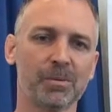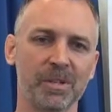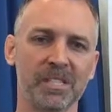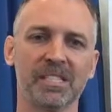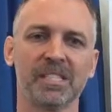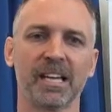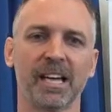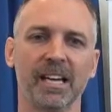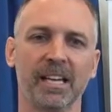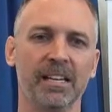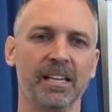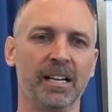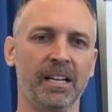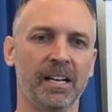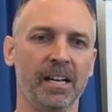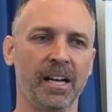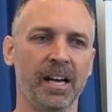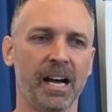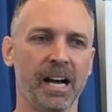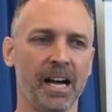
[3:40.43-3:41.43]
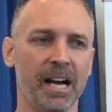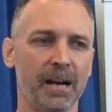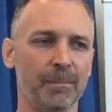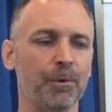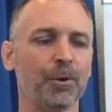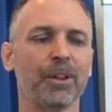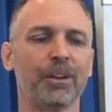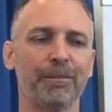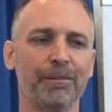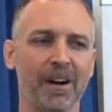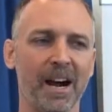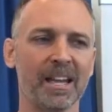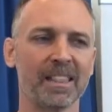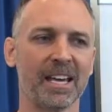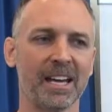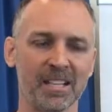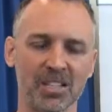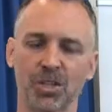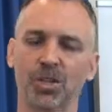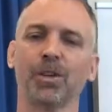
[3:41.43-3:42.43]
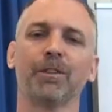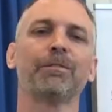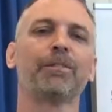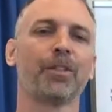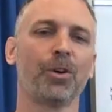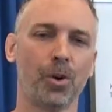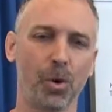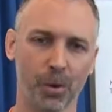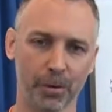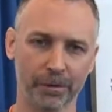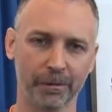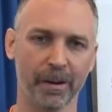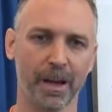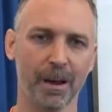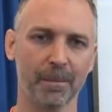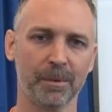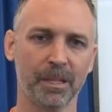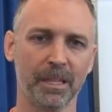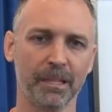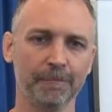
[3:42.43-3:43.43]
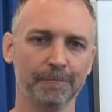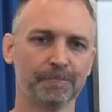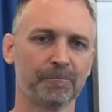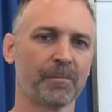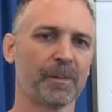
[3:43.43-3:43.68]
We say, where they find that it's good for the whole family,